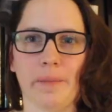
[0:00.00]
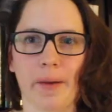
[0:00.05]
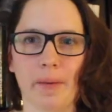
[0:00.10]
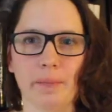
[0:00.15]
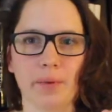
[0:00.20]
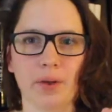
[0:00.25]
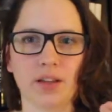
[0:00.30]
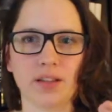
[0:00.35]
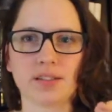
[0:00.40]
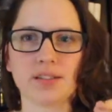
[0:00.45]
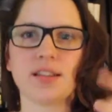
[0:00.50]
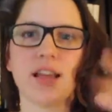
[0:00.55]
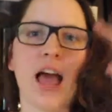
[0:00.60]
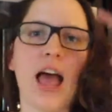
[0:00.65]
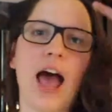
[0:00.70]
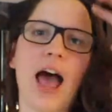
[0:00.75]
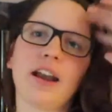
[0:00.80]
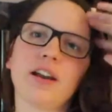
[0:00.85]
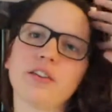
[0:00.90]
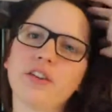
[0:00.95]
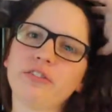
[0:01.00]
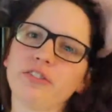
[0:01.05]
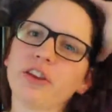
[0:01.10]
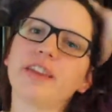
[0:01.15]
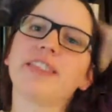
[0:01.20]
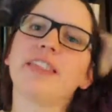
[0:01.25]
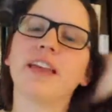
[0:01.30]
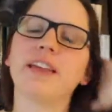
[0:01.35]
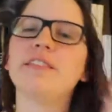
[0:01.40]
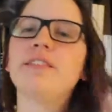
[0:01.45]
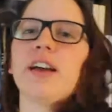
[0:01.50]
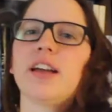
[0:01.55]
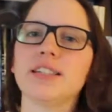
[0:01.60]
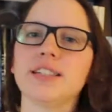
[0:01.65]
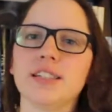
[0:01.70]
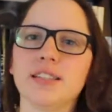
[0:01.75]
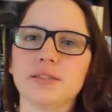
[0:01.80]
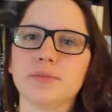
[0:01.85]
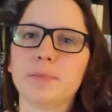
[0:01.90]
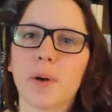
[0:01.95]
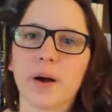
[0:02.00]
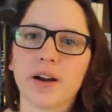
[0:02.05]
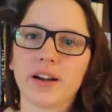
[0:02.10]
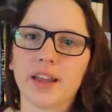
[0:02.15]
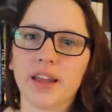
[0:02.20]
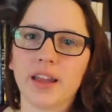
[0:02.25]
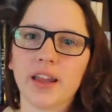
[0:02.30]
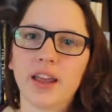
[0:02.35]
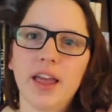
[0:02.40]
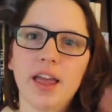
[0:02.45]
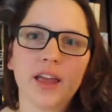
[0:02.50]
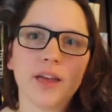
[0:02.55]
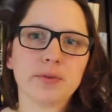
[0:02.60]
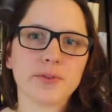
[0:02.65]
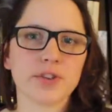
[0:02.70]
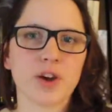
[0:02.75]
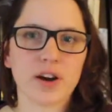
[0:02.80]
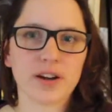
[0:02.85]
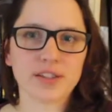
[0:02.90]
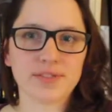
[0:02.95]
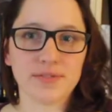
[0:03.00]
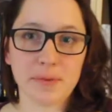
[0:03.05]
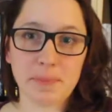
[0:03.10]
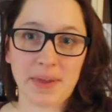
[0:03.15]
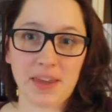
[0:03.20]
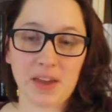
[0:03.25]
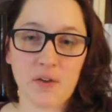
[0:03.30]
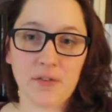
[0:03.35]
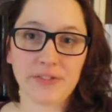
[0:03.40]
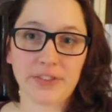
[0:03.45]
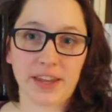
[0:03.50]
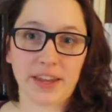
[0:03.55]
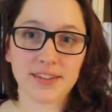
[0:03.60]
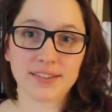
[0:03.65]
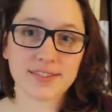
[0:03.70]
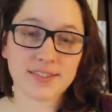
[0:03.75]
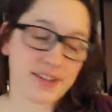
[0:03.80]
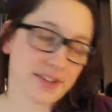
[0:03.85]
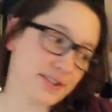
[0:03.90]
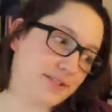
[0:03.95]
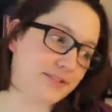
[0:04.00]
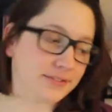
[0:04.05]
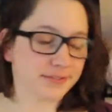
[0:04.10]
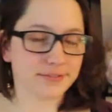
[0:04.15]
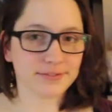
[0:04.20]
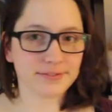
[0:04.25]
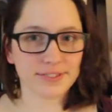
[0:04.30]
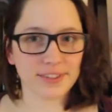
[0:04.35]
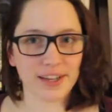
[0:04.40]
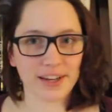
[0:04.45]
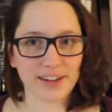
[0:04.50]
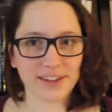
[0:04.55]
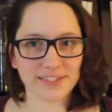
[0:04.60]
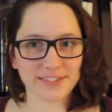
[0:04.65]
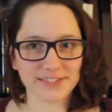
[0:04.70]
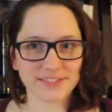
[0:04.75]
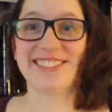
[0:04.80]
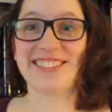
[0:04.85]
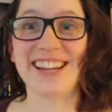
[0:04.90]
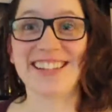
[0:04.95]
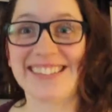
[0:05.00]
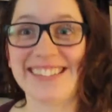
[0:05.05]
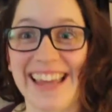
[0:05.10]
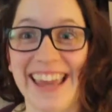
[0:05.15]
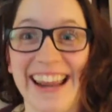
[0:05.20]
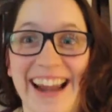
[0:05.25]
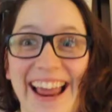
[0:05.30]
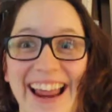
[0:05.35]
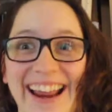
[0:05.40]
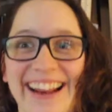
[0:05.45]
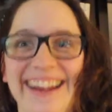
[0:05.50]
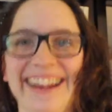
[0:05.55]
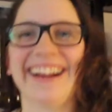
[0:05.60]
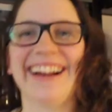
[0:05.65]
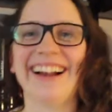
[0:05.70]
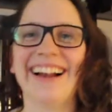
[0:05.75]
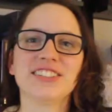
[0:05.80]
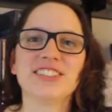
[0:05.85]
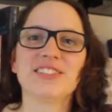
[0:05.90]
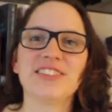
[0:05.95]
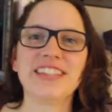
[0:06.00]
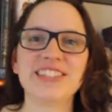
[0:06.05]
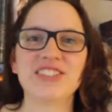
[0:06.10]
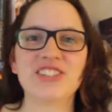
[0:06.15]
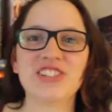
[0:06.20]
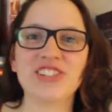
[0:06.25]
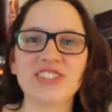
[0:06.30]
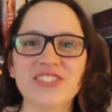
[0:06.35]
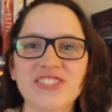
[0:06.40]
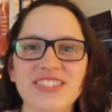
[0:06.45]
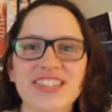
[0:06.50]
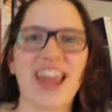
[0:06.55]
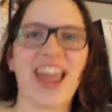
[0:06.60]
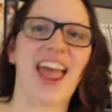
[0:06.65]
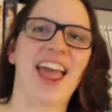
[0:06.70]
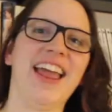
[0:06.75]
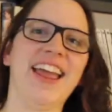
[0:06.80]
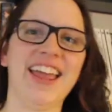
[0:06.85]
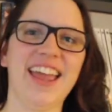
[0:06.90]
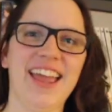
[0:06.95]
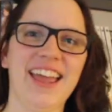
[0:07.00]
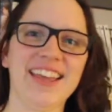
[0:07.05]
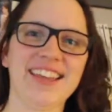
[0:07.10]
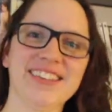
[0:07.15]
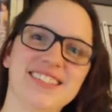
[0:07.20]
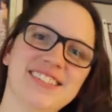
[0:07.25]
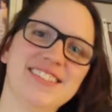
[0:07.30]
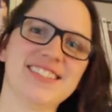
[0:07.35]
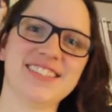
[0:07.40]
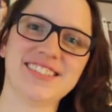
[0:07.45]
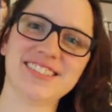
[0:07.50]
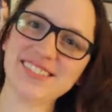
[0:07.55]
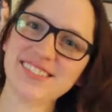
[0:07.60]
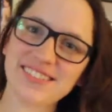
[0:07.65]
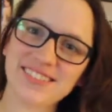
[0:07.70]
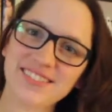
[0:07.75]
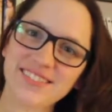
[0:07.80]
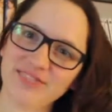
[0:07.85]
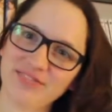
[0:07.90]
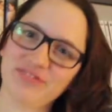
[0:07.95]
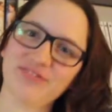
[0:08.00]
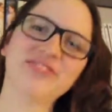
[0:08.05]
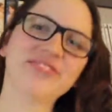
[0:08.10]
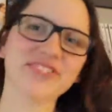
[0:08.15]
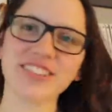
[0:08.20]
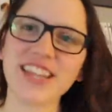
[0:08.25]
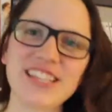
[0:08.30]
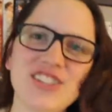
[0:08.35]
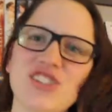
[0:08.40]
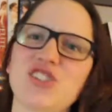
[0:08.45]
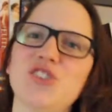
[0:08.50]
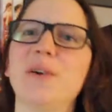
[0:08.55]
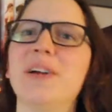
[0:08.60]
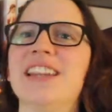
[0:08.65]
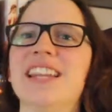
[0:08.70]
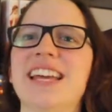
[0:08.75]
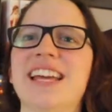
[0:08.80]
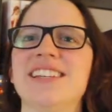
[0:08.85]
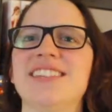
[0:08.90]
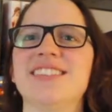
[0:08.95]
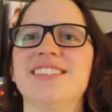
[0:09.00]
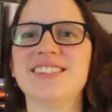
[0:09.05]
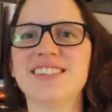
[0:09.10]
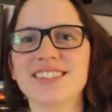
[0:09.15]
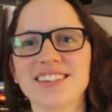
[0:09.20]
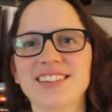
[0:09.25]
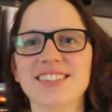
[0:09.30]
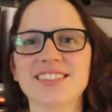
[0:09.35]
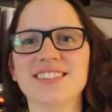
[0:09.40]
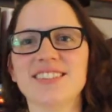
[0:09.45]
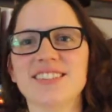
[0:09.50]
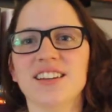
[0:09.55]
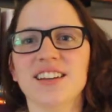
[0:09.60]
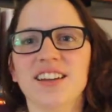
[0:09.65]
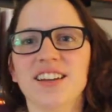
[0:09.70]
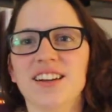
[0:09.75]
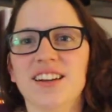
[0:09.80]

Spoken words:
about books. I don't know if you got the invite to this party. It was RSVP only, so, you know. Just kidding! So it's Tuesday, and let's do a list, because